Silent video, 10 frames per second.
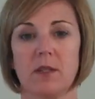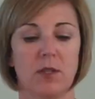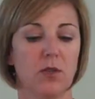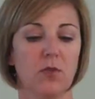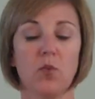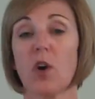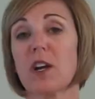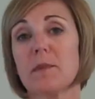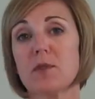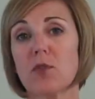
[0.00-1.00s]
too
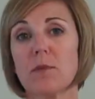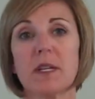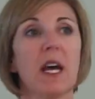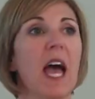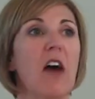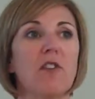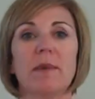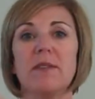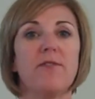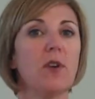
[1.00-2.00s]
work-absorbed? Have we
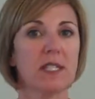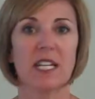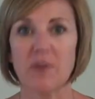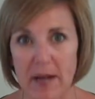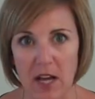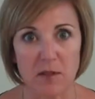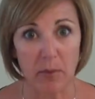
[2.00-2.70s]
been focused on everybody else